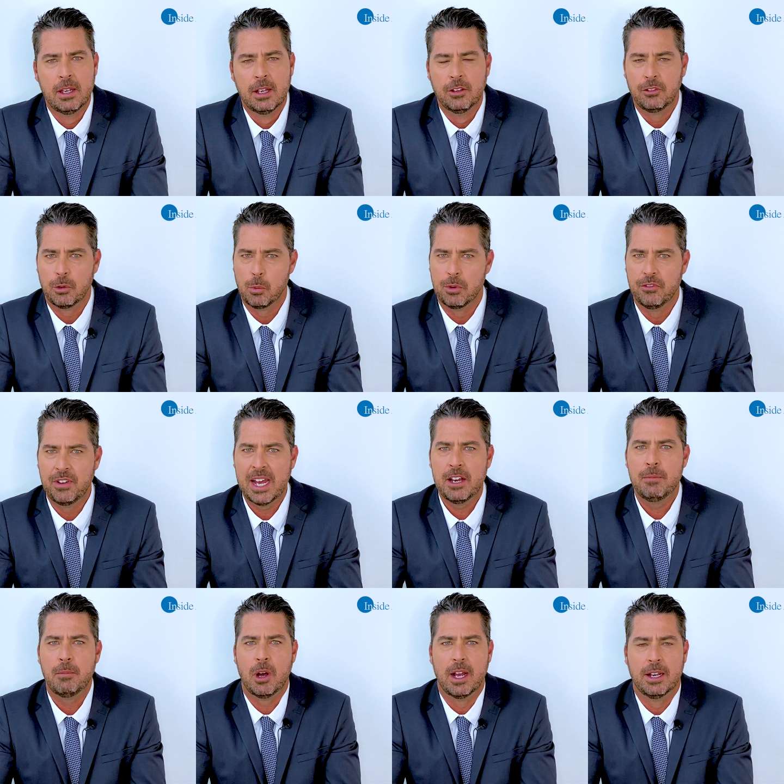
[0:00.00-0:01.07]
So with that
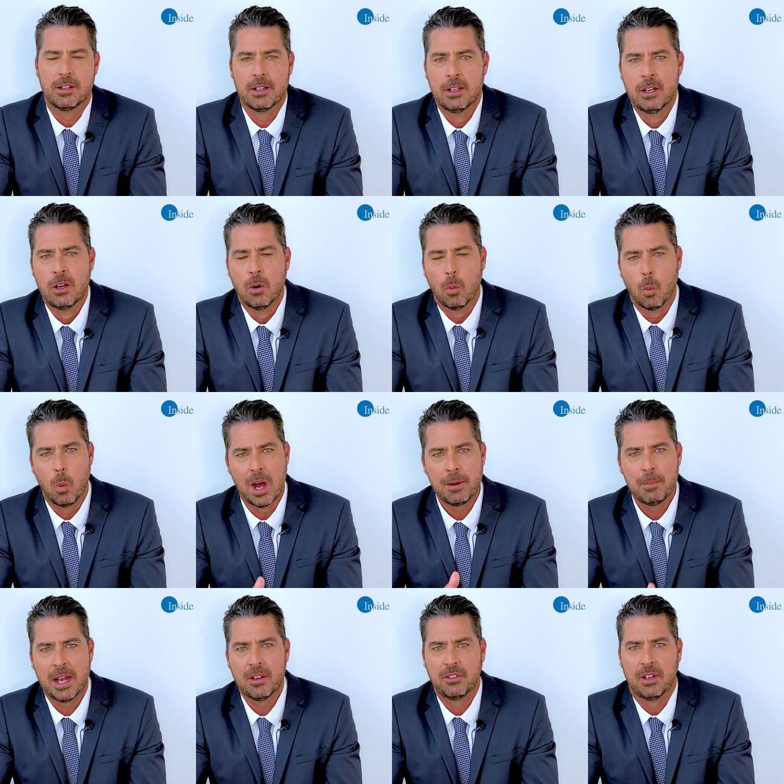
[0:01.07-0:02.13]
in mind, one
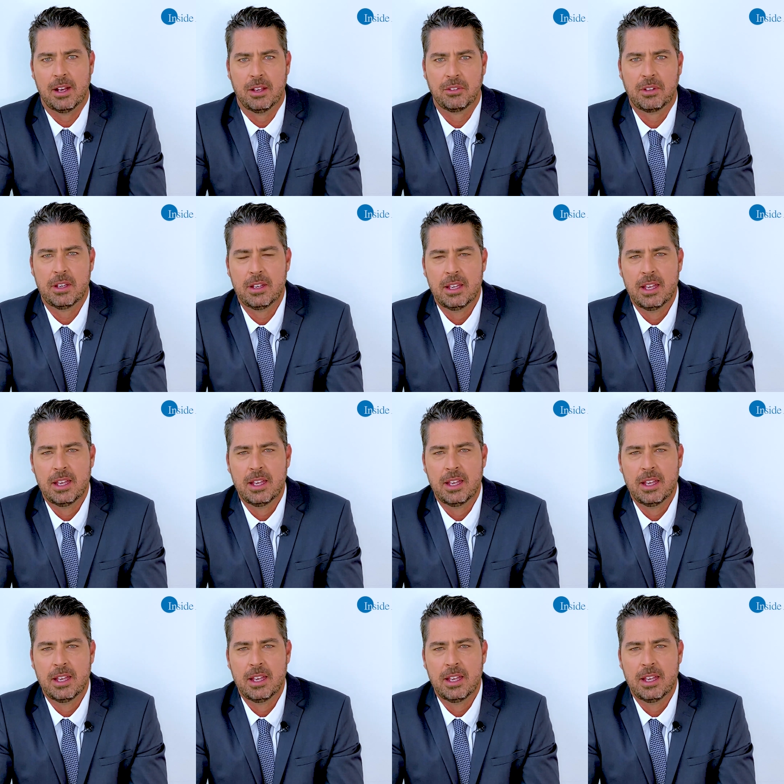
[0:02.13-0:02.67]
must ask,